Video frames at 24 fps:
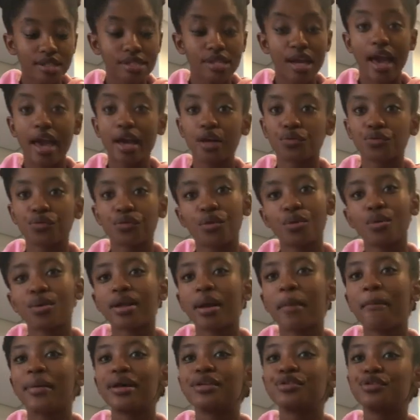But
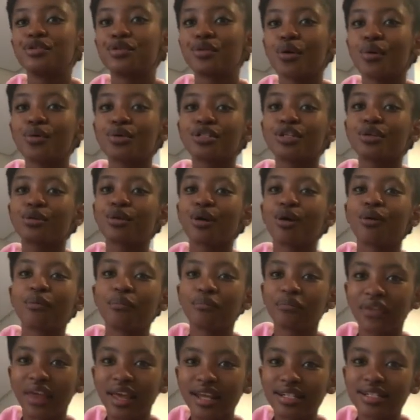you know what you're
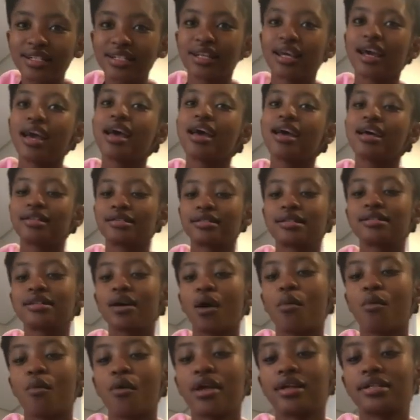going to need? This is a
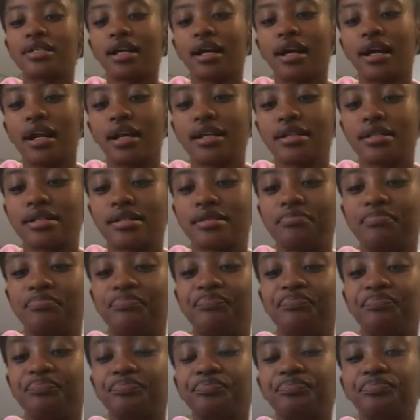way that class.
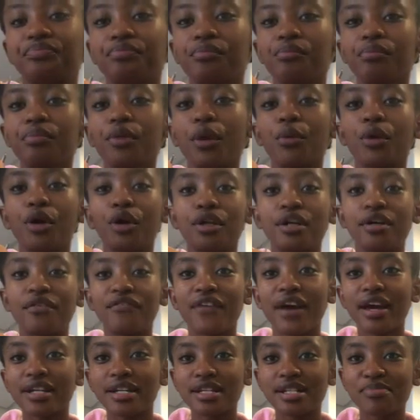We're going to
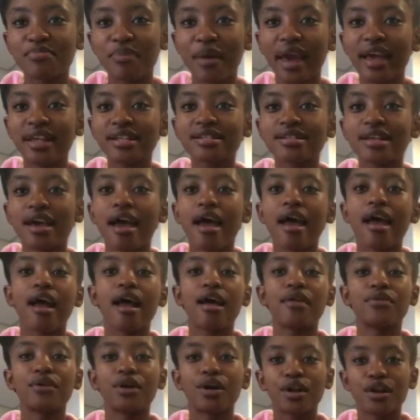find a space
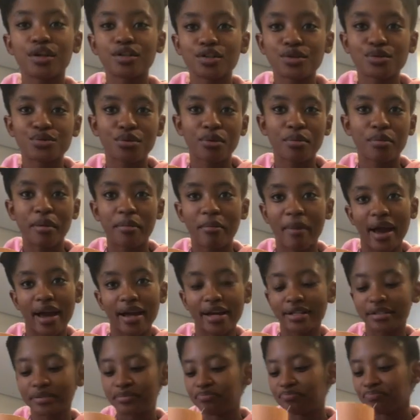and the classes will be
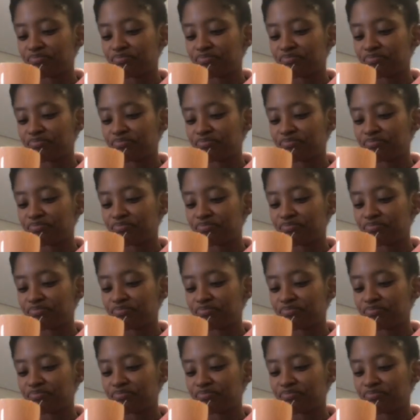back.